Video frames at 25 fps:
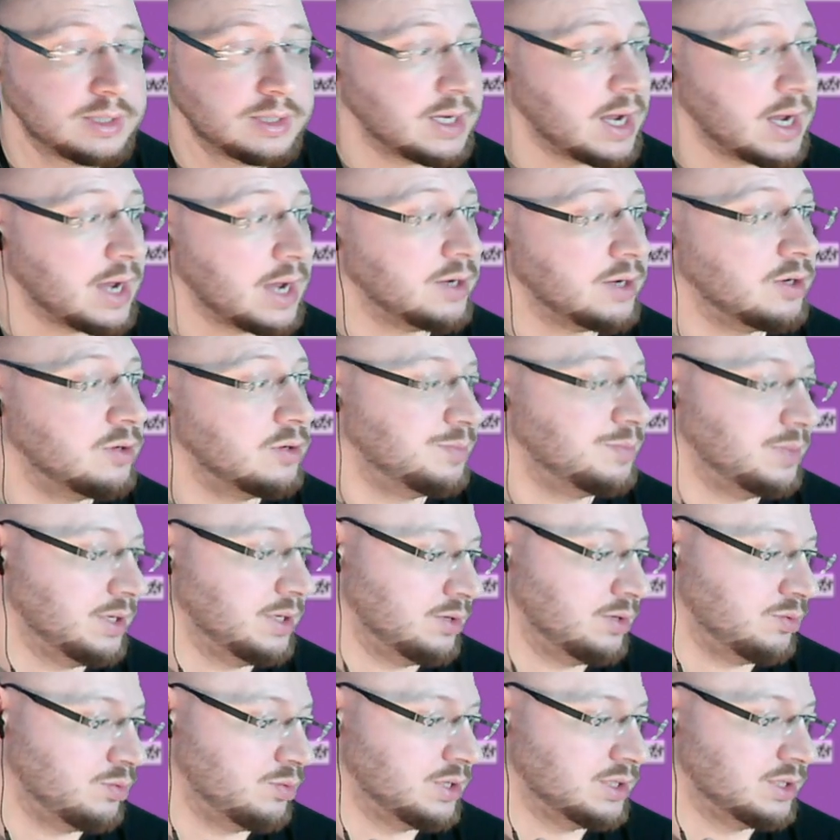I hope
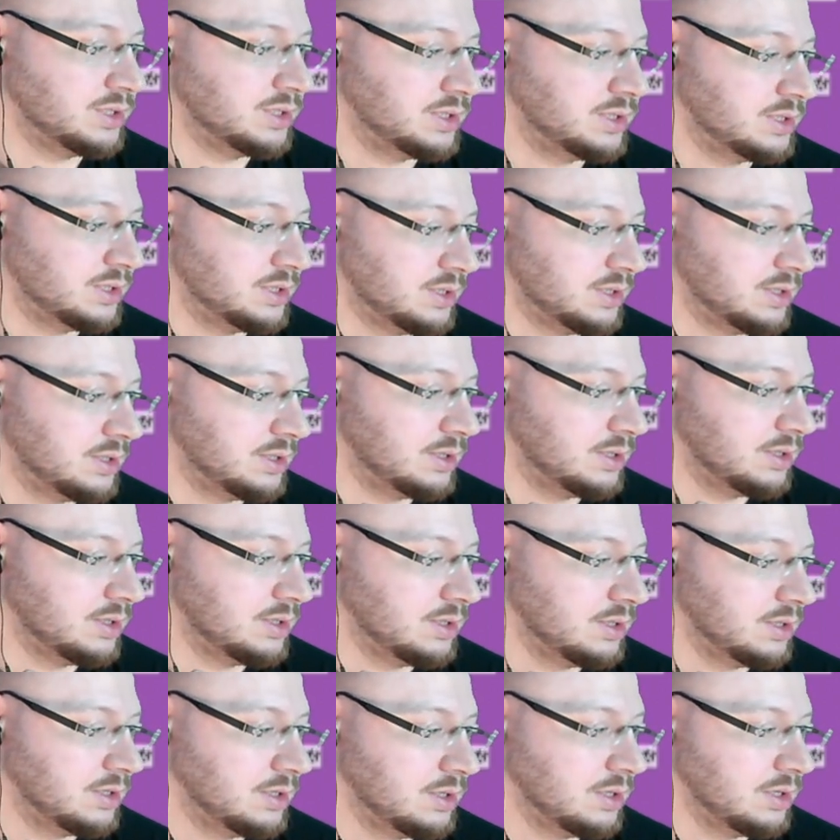it was
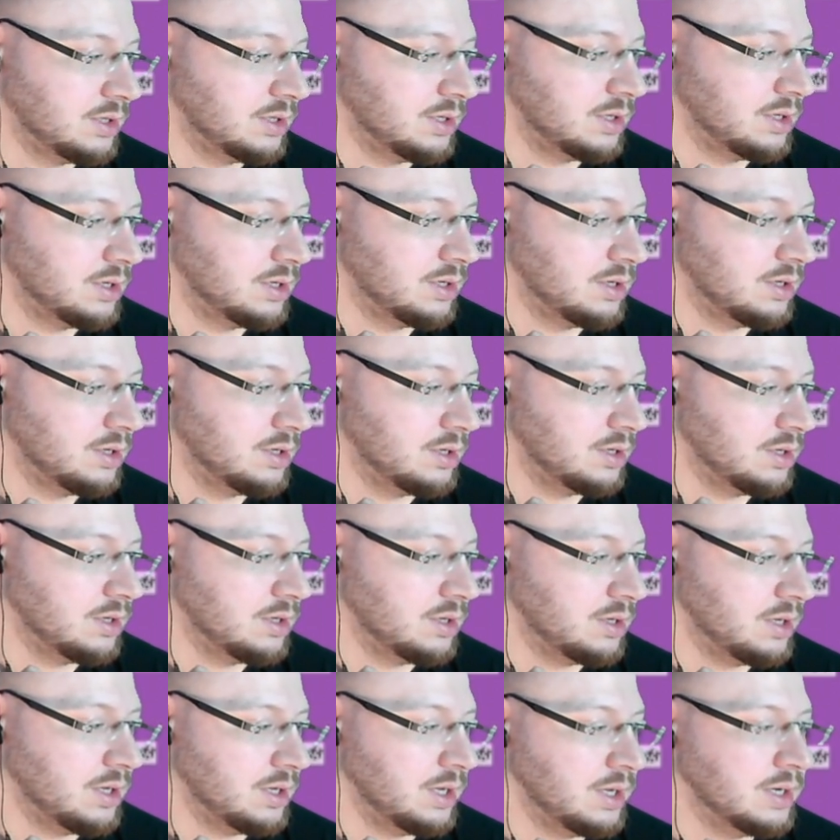
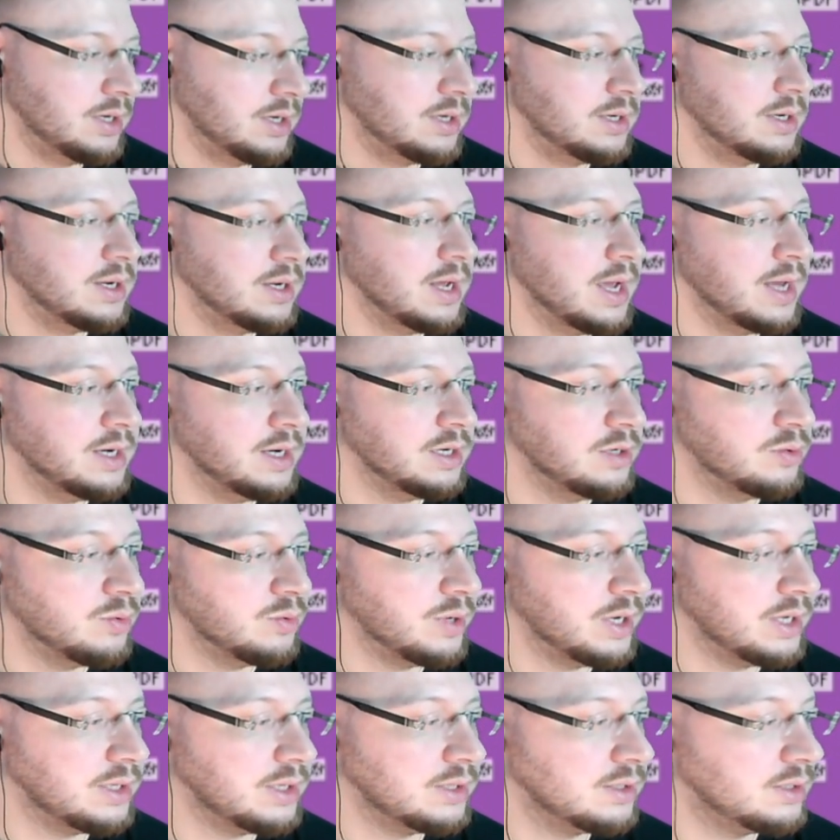in any
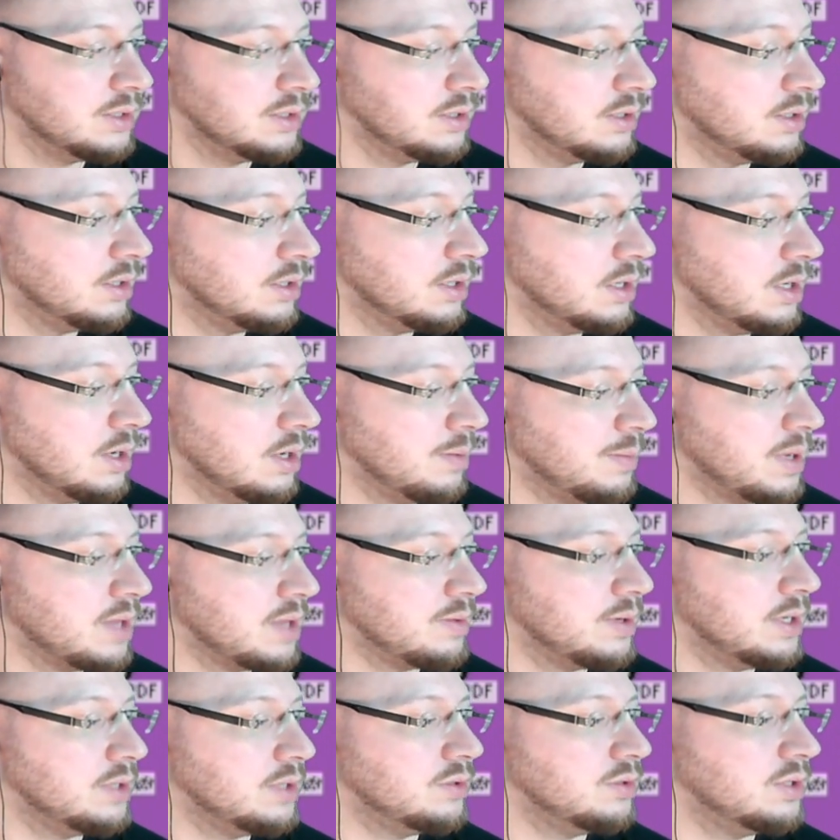way. By the
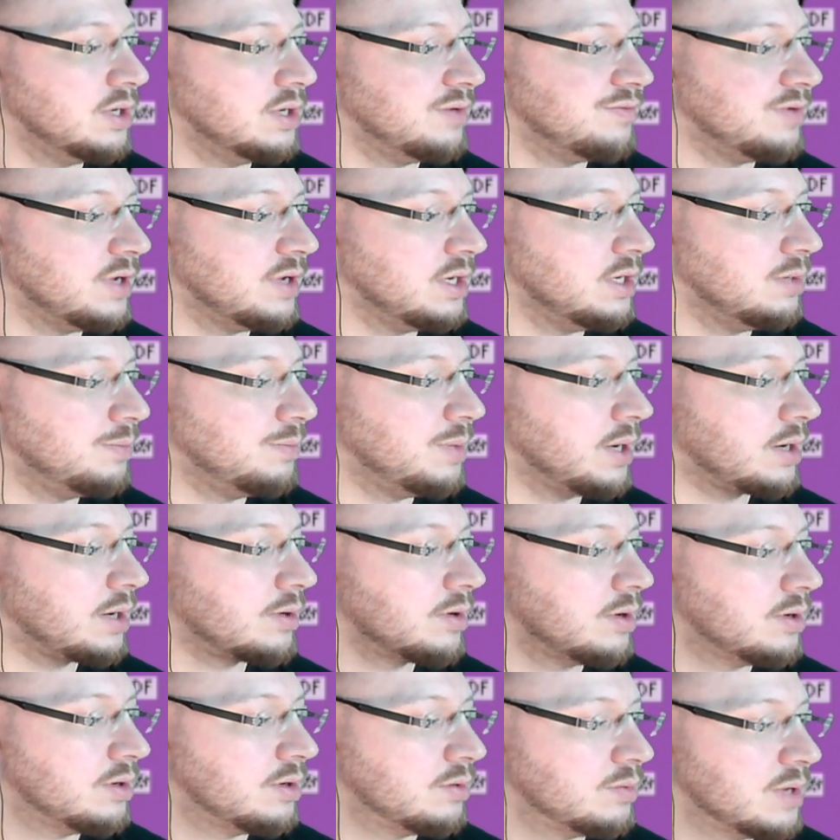way, do you have any
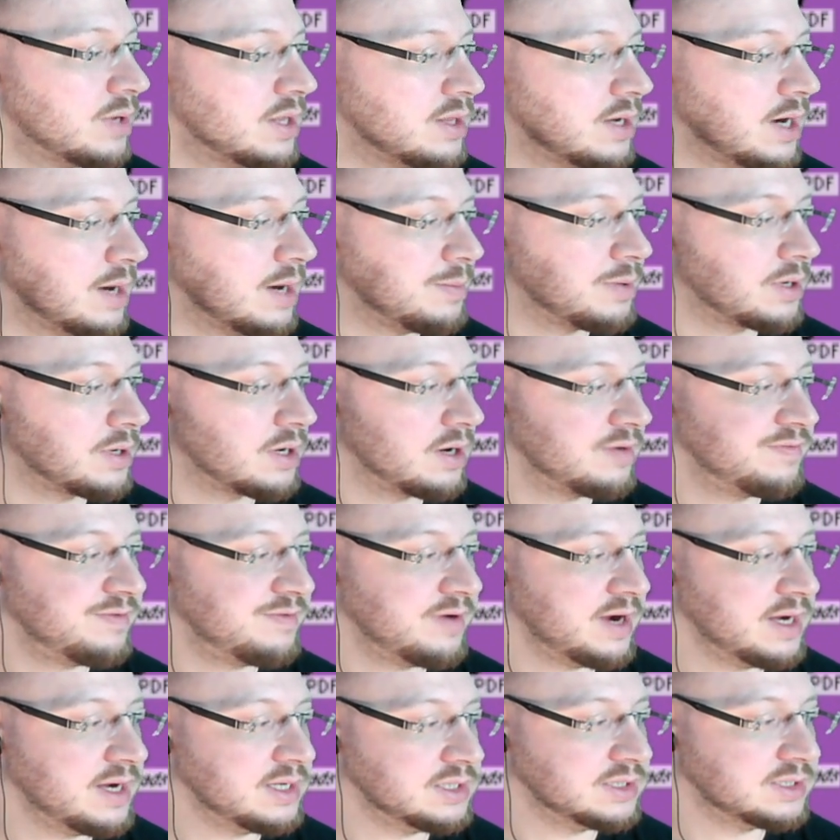background on why the HyperCard
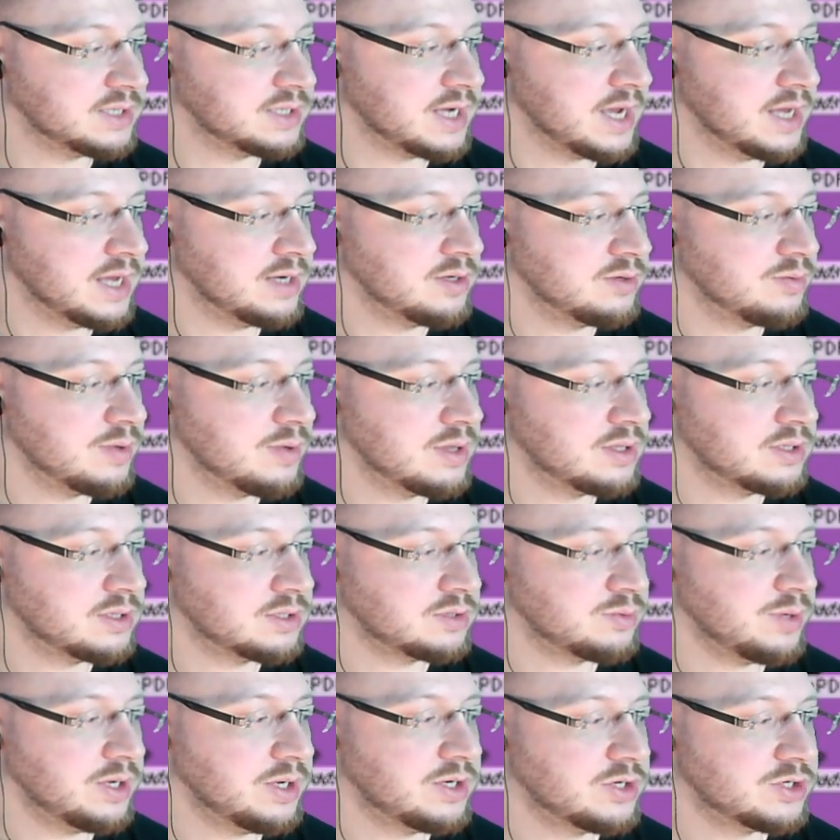files end with
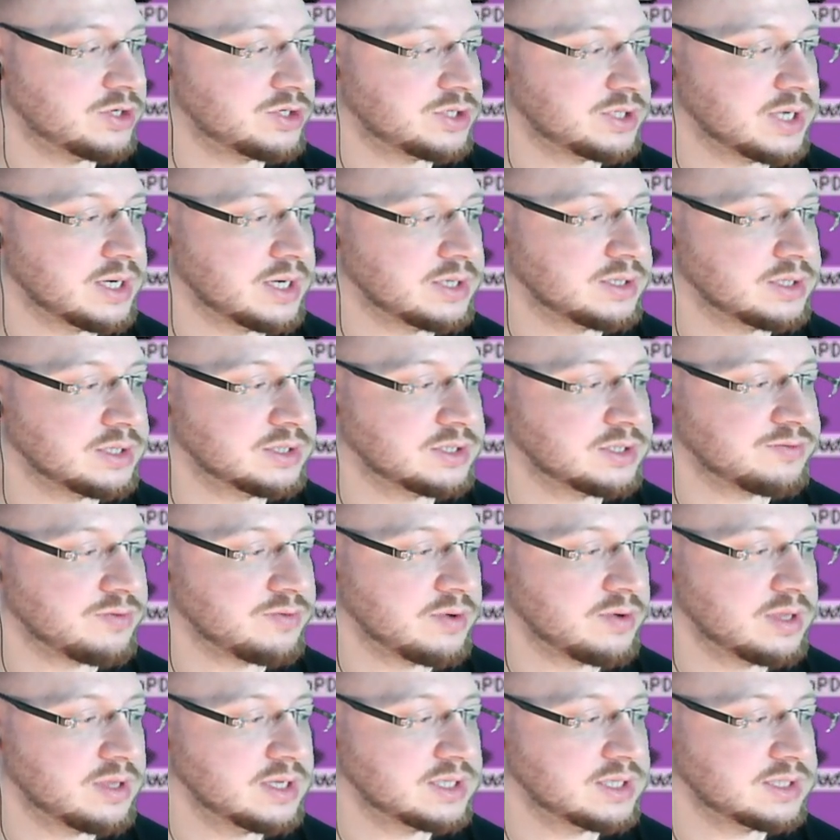Swedish sentence for
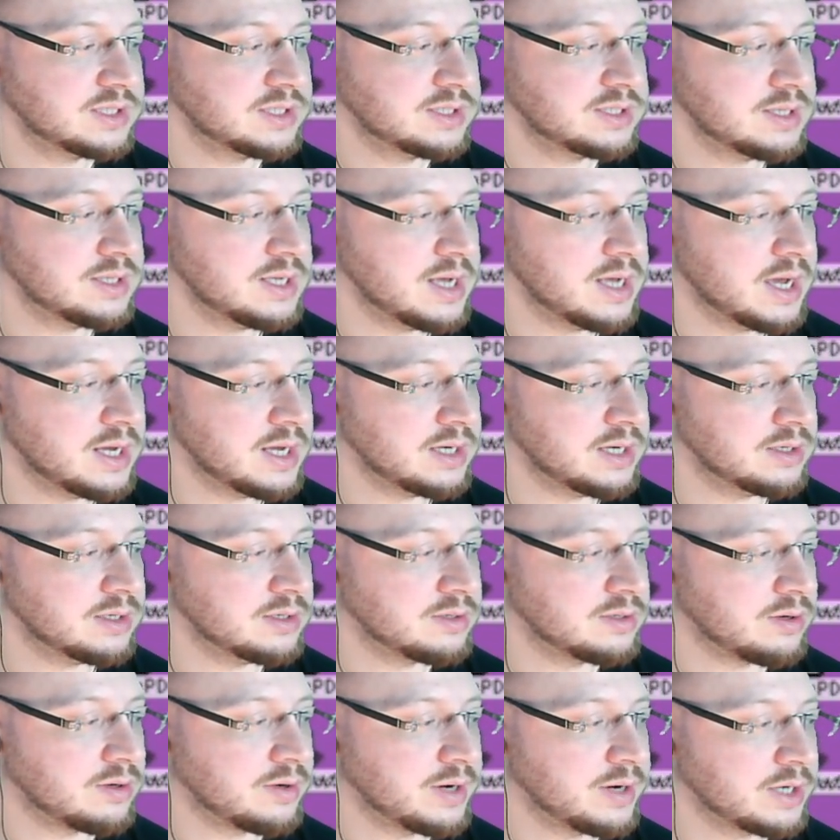"this is the end,"
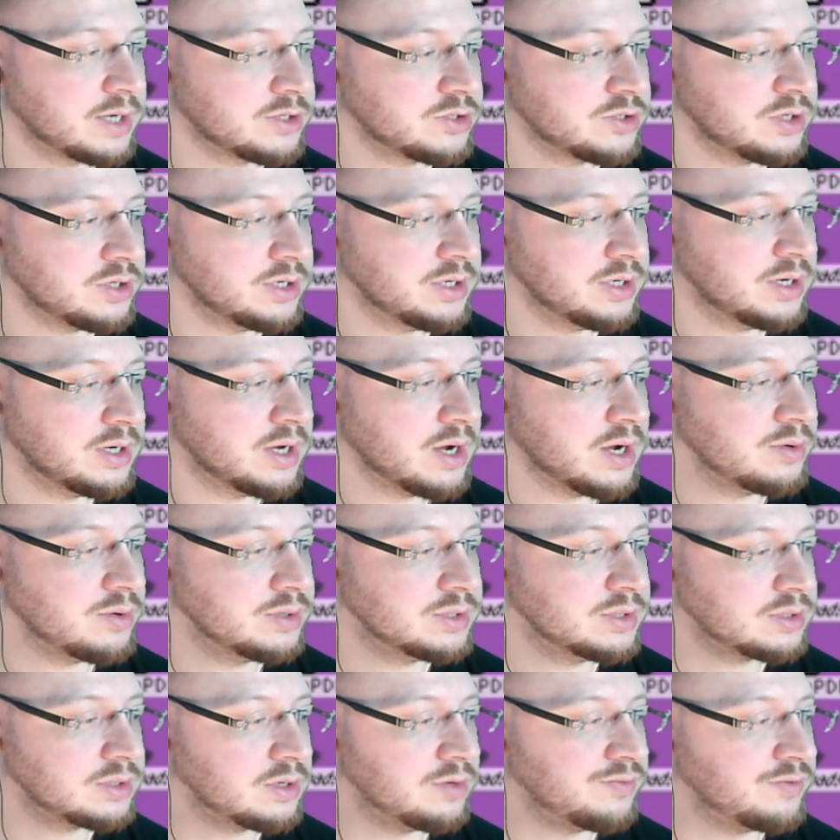or actually now
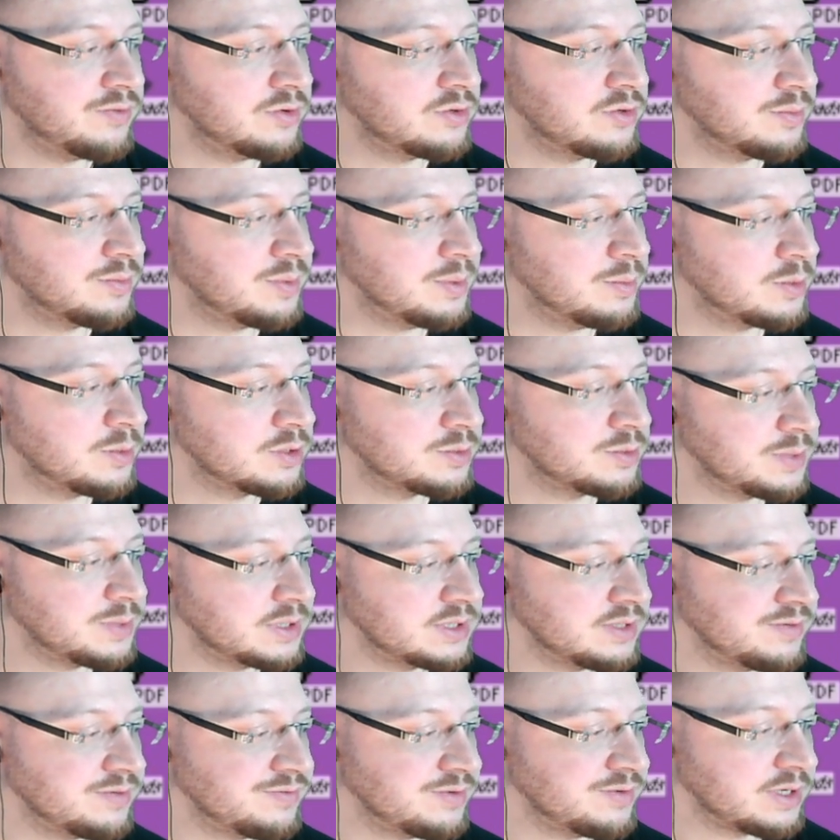it's over, to be more
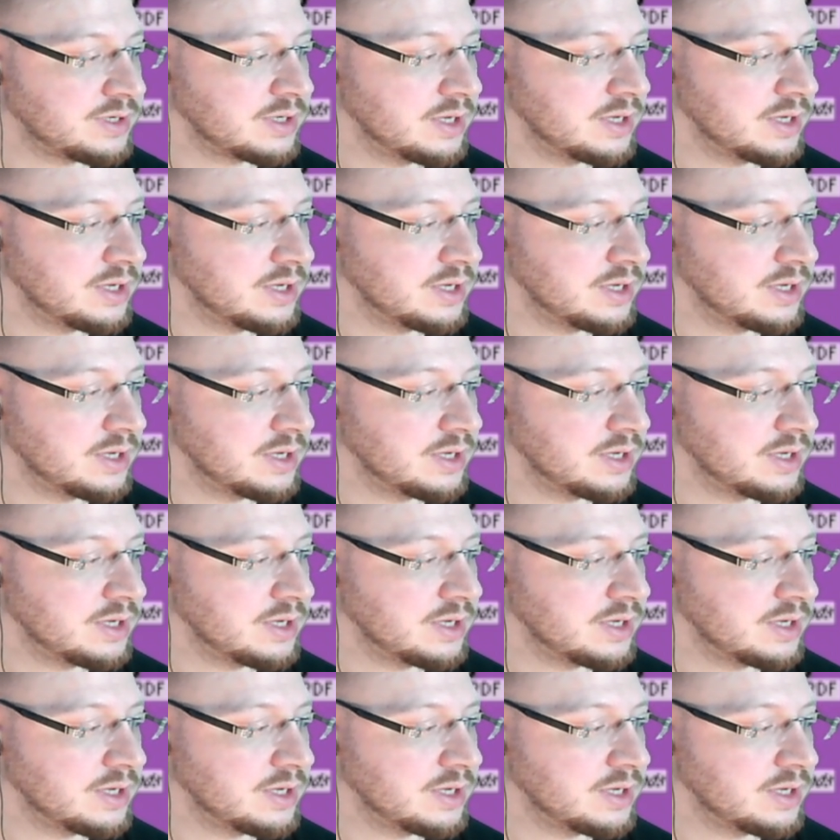specific?